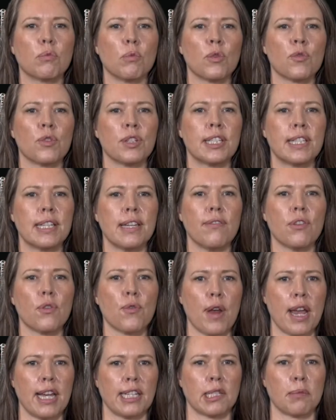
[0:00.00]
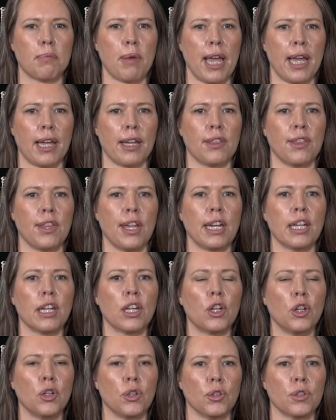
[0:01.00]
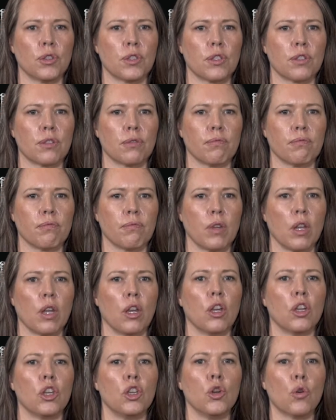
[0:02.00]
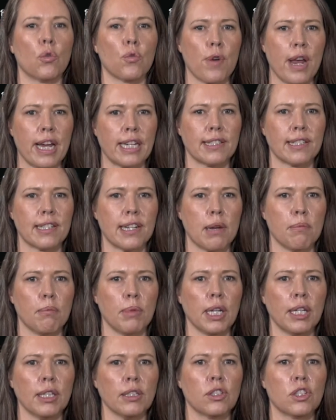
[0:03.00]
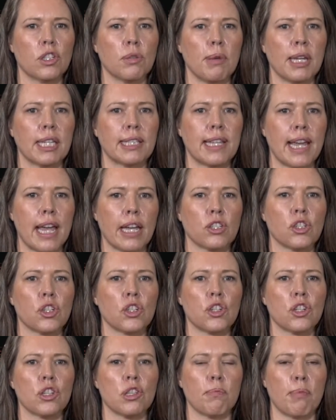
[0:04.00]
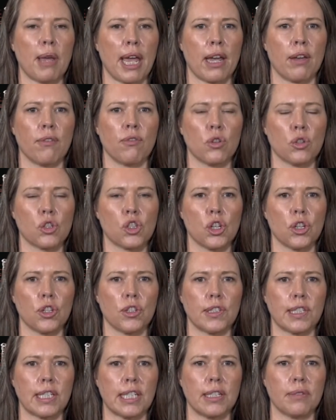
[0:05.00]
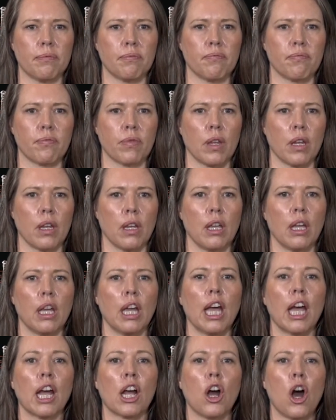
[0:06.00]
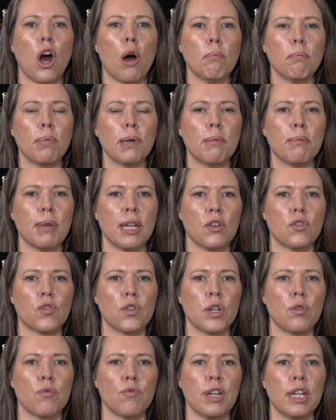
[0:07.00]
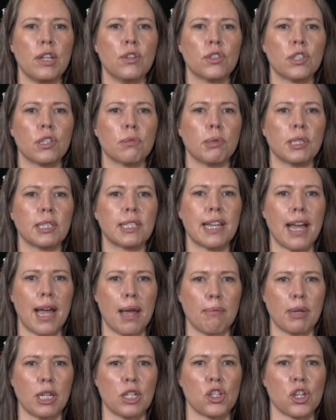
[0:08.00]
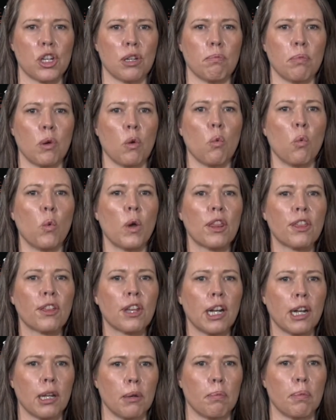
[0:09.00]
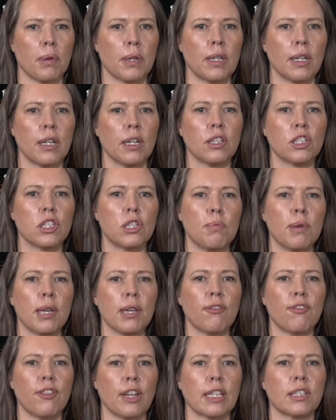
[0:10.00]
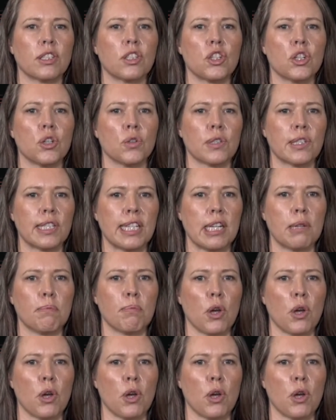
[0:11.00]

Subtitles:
will receive a race pack that includes your race number to be attached to the back of your jersey, a complimentary reusable timing chip with clip to be affixed to your seat